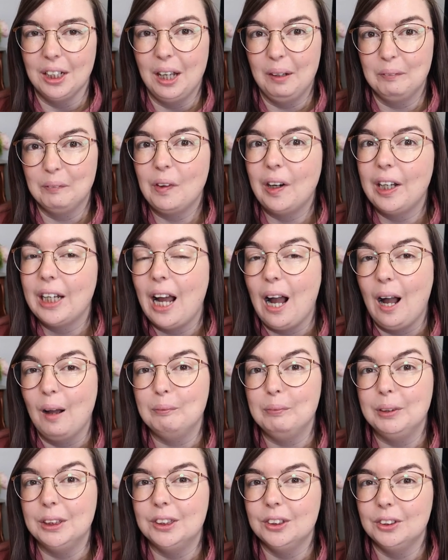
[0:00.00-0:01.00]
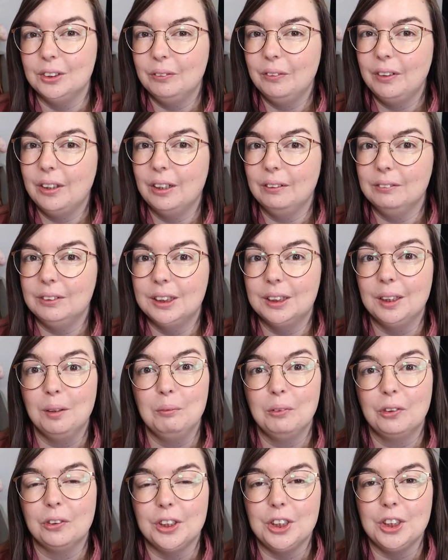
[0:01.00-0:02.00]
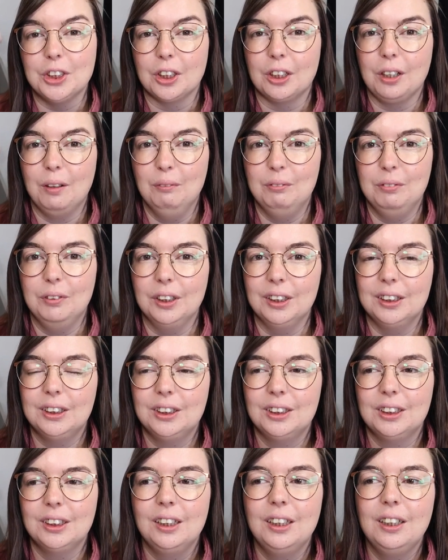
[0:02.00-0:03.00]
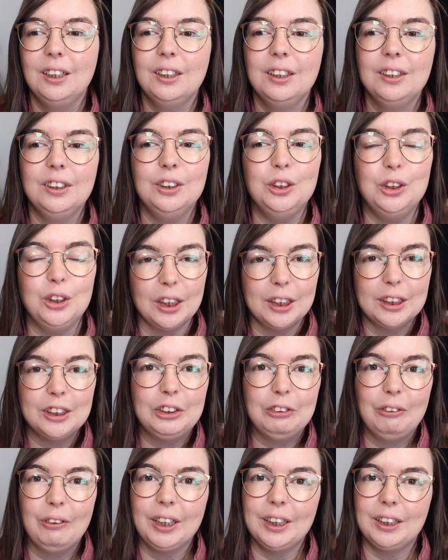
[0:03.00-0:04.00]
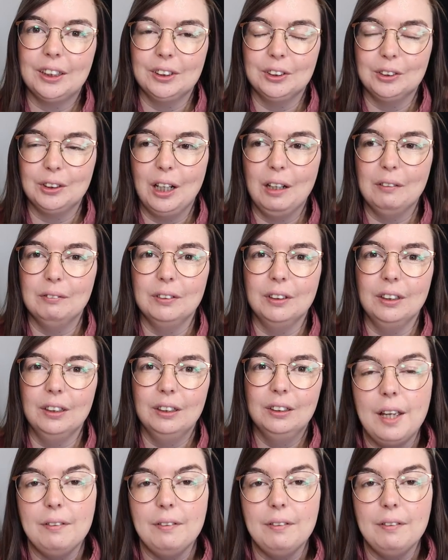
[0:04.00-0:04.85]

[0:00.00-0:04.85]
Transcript: I'm quite happy to do without some creature comforts just so I can travel.